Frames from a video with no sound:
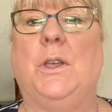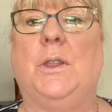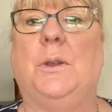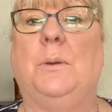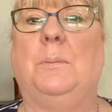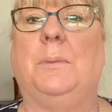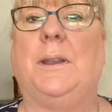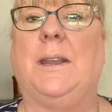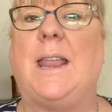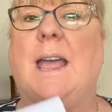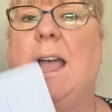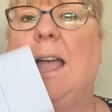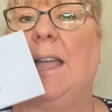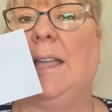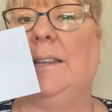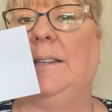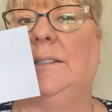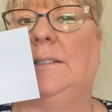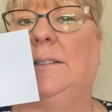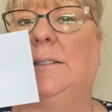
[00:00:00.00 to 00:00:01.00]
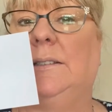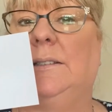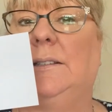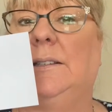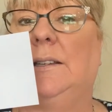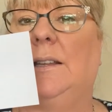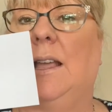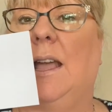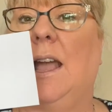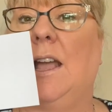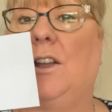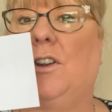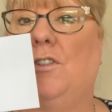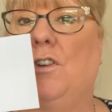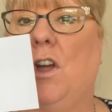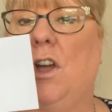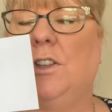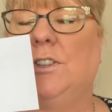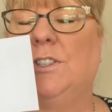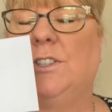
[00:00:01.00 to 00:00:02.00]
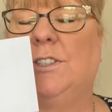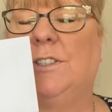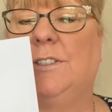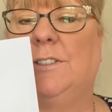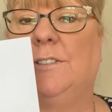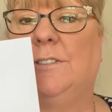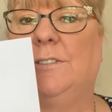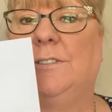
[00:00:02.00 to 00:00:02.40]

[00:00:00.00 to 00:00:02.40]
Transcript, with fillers: Number nine, a cross.